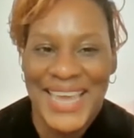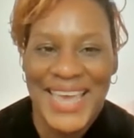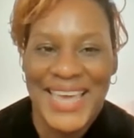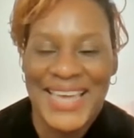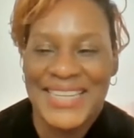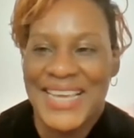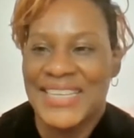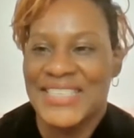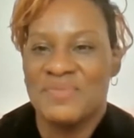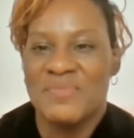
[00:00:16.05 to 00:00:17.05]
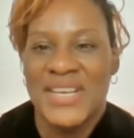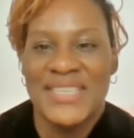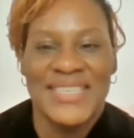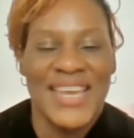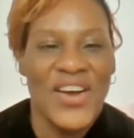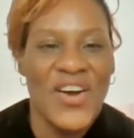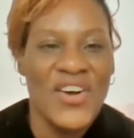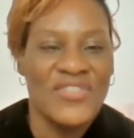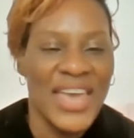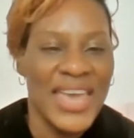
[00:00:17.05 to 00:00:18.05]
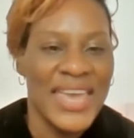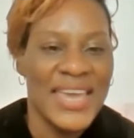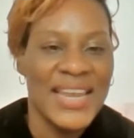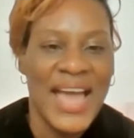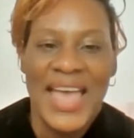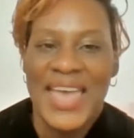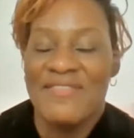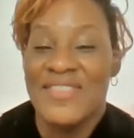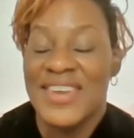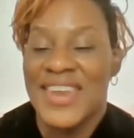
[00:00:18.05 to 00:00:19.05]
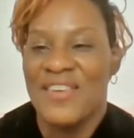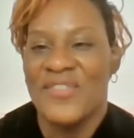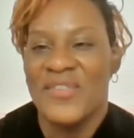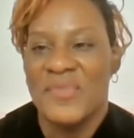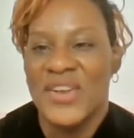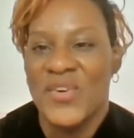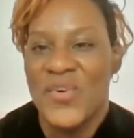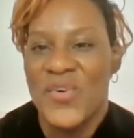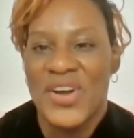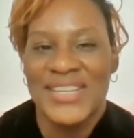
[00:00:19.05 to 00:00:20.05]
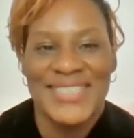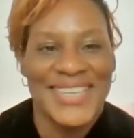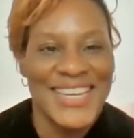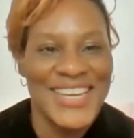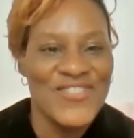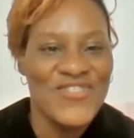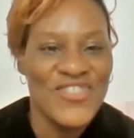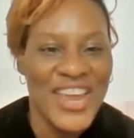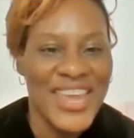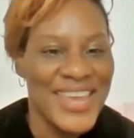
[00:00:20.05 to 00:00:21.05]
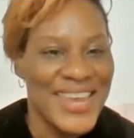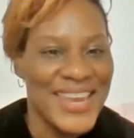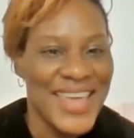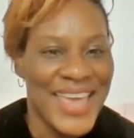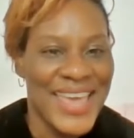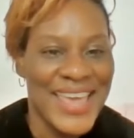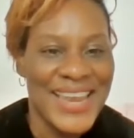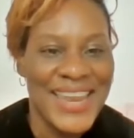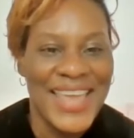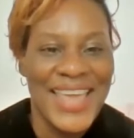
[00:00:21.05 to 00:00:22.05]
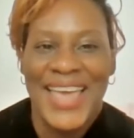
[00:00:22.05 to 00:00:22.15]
And I just must say offhand, I have never been caught in rain and